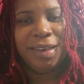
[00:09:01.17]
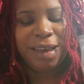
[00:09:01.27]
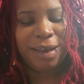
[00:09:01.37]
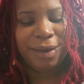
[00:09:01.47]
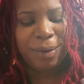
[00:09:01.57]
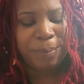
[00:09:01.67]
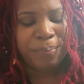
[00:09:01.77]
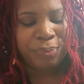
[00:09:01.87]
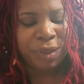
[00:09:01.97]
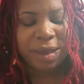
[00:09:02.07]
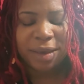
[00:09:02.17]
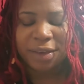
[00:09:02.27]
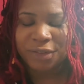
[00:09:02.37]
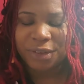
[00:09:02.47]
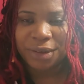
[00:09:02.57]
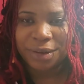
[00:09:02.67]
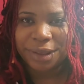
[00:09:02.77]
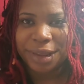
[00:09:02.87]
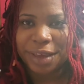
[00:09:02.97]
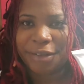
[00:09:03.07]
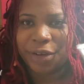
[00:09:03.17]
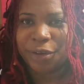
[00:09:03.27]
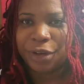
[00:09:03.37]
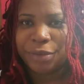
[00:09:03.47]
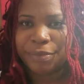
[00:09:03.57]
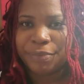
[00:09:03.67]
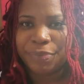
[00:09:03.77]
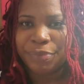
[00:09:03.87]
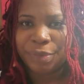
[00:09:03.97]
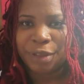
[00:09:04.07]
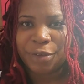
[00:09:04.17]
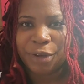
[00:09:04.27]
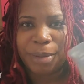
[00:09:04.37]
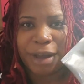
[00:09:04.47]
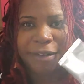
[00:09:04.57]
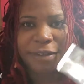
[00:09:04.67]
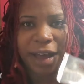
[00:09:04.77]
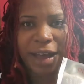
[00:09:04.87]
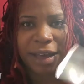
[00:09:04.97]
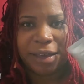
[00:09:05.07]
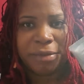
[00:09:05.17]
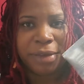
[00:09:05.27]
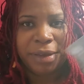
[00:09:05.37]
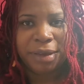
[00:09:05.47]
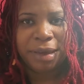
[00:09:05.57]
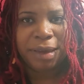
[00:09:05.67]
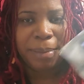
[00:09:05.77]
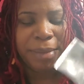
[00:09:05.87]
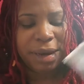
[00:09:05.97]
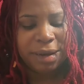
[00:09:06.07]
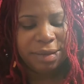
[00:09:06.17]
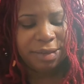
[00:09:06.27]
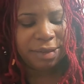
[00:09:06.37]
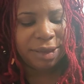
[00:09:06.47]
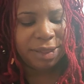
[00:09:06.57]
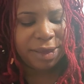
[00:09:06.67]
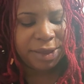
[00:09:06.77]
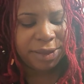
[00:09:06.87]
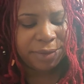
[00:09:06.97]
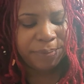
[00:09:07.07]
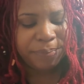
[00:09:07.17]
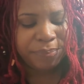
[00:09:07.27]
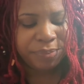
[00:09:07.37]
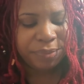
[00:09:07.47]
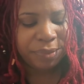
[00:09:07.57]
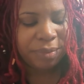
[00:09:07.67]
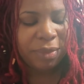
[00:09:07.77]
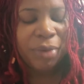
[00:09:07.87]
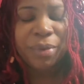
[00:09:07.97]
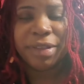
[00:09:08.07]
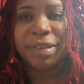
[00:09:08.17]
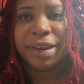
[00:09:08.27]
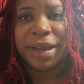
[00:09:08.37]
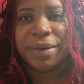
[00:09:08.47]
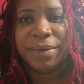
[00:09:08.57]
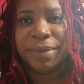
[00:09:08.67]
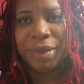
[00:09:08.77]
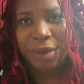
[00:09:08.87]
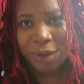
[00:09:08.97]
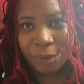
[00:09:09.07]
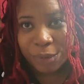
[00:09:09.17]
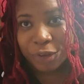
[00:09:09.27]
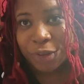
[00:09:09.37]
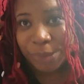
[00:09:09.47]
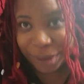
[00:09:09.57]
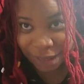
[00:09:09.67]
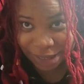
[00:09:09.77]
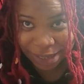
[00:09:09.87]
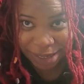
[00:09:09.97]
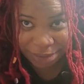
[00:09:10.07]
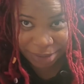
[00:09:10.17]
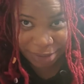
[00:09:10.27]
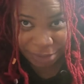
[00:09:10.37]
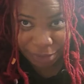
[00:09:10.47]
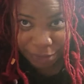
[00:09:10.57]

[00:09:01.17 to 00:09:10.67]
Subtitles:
because you only leave it on for about 5 minutes and then rinse it out, which is what I did with